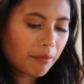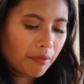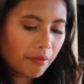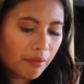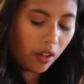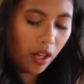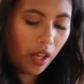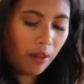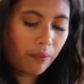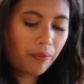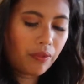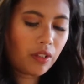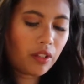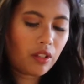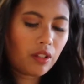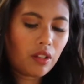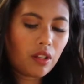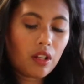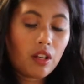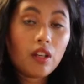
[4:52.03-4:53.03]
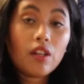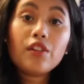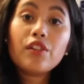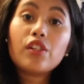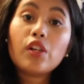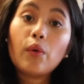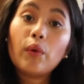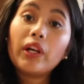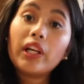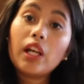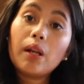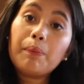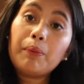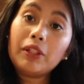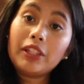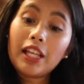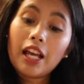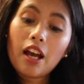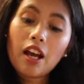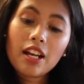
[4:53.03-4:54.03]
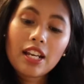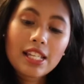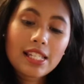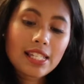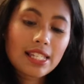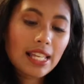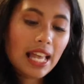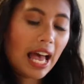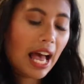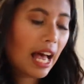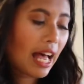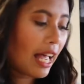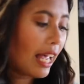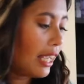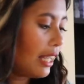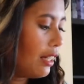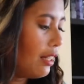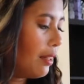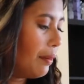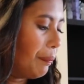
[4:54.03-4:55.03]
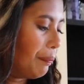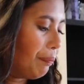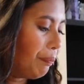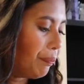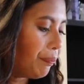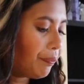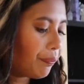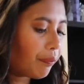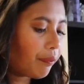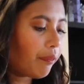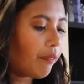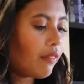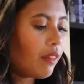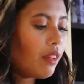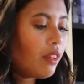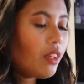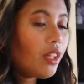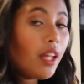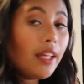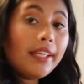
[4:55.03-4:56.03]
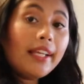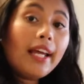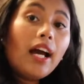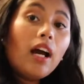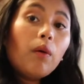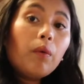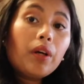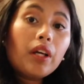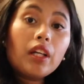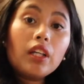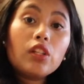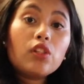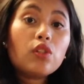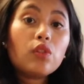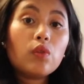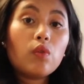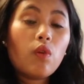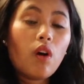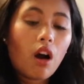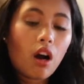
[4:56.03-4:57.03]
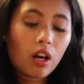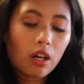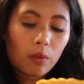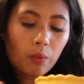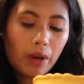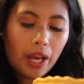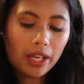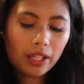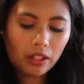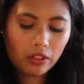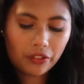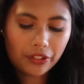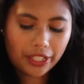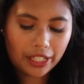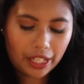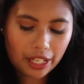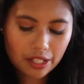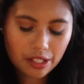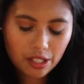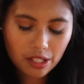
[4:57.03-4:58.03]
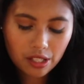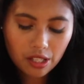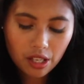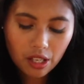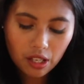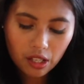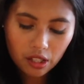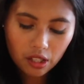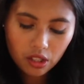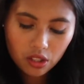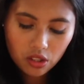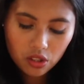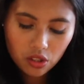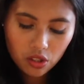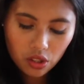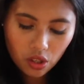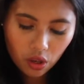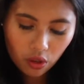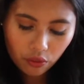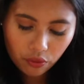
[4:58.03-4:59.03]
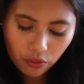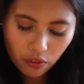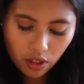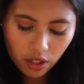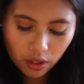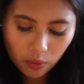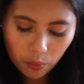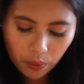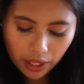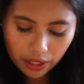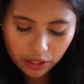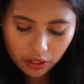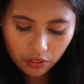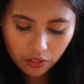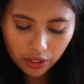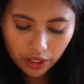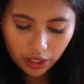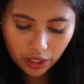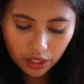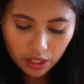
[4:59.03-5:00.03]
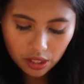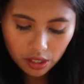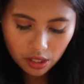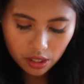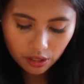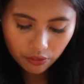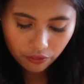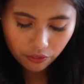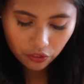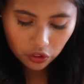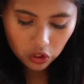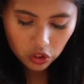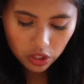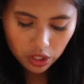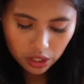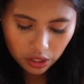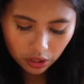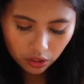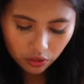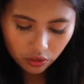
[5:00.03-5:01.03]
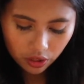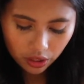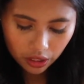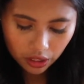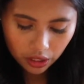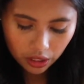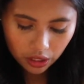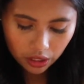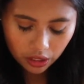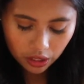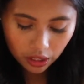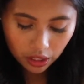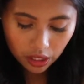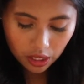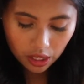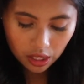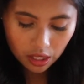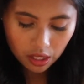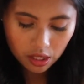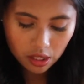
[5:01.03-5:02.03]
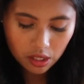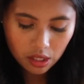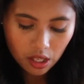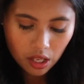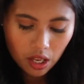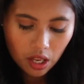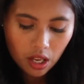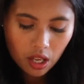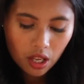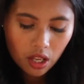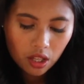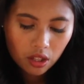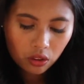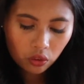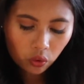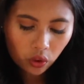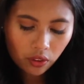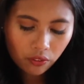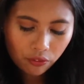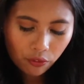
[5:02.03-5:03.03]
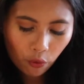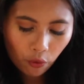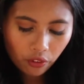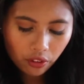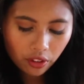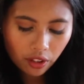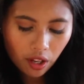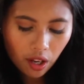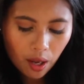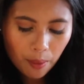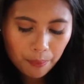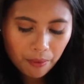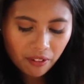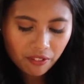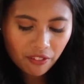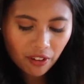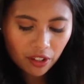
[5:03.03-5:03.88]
Okay, so we're gonna put that on the side. Now we're gonna do our wet ingredients. So for our wet ingredients, the first ingredient is 3/4 cup of